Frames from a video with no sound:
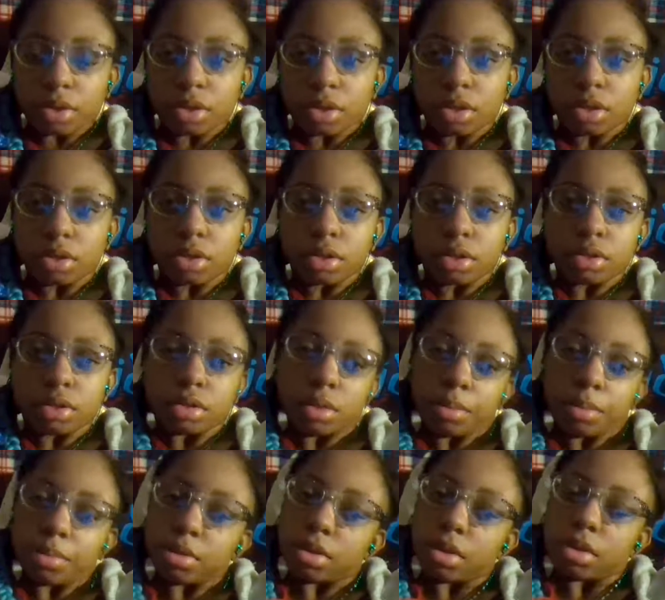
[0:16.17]
Here are
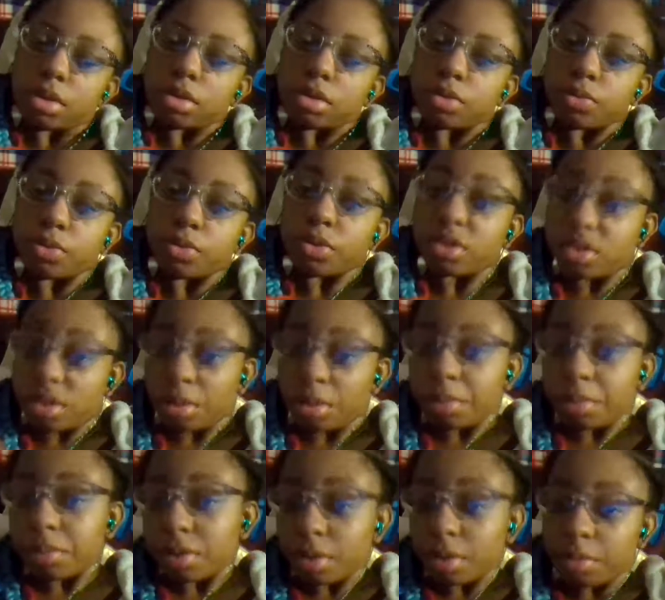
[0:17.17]
some signs for
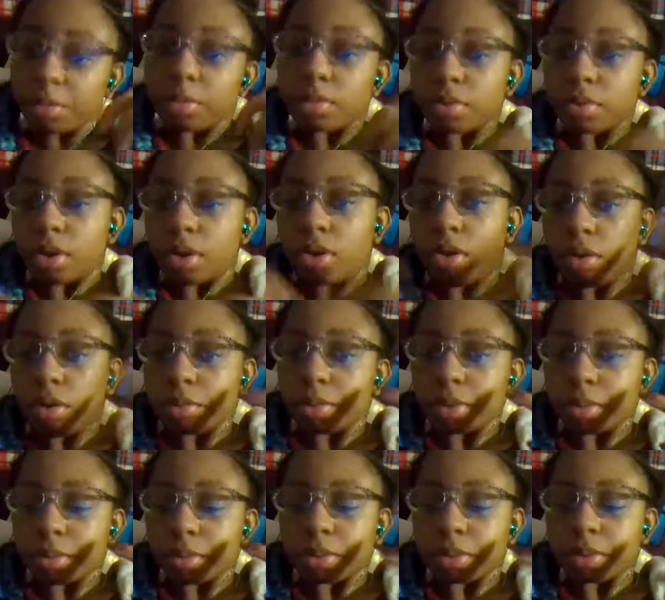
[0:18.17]
some people, not all
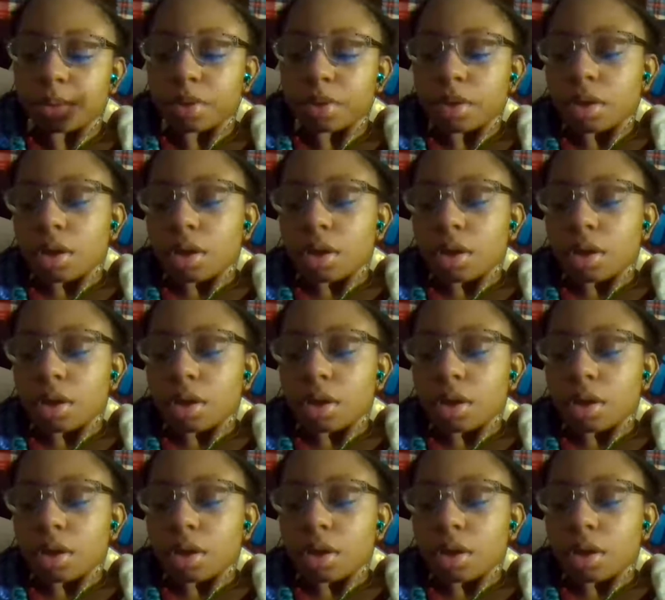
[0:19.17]
people,